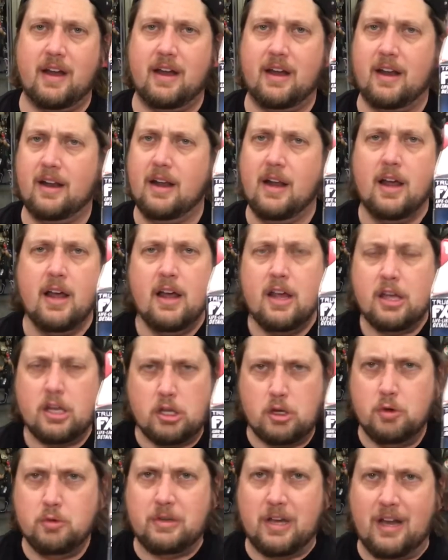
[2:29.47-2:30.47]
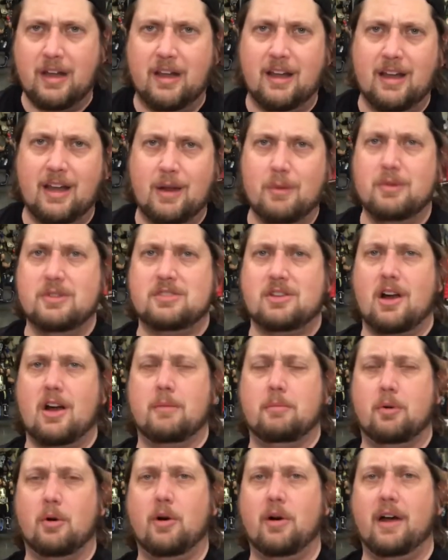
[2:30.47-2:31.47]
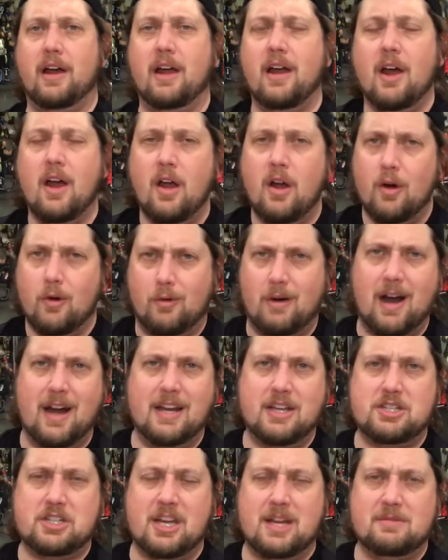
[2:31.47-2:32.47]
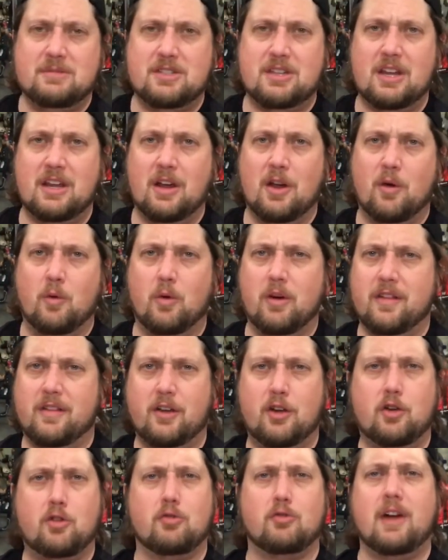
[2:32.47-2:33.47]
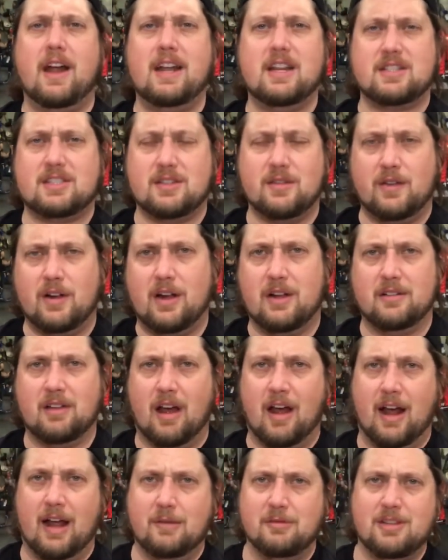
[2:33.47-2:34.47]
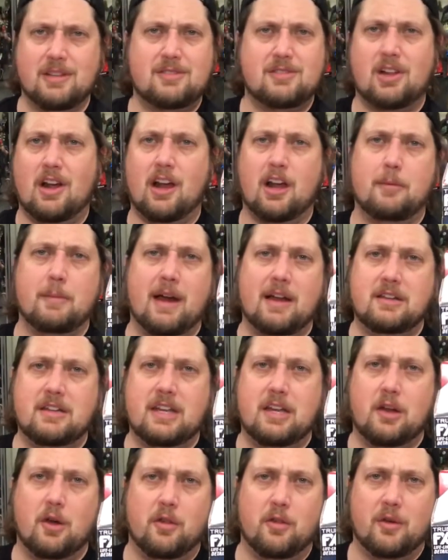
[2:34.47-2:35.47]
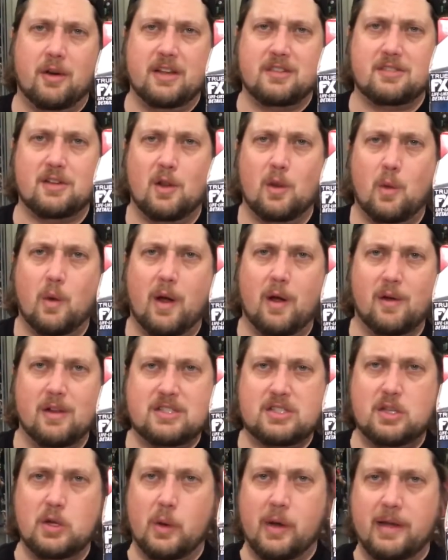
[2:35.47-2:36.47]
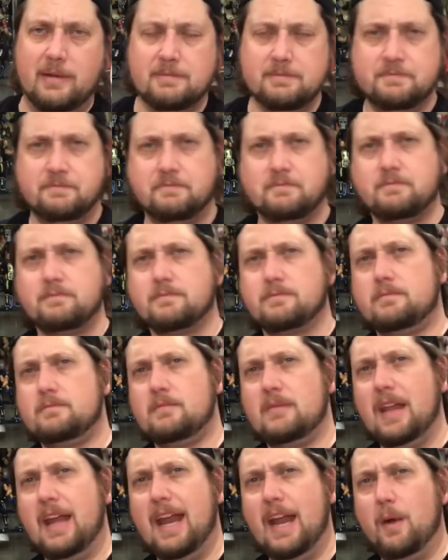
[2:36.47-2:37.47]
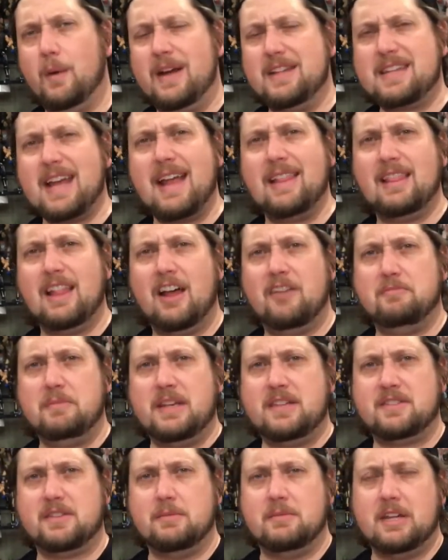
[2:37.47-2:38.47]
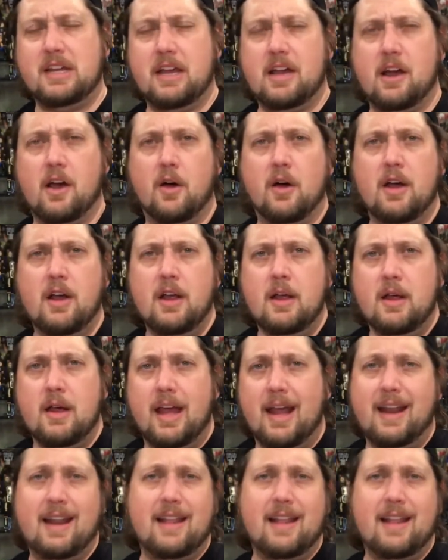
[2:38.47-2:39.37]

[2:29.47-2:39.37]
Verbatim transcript: it. You didn't. It was our boy, Ronnie James Dio, one of the greatest of all times. Let's talk about Dio the rest of the way. Let's do it. Anyways, I love me some Dio. And I